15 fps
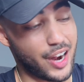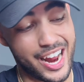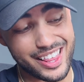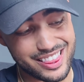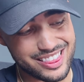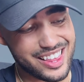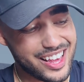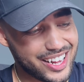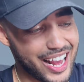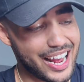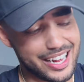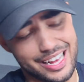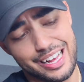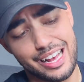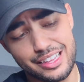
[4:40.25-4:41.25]
I think I
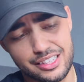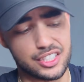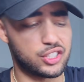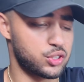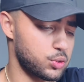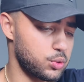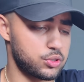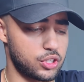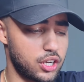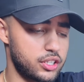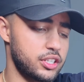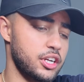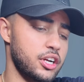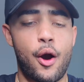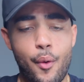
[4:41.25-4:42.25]
can get these soles on here.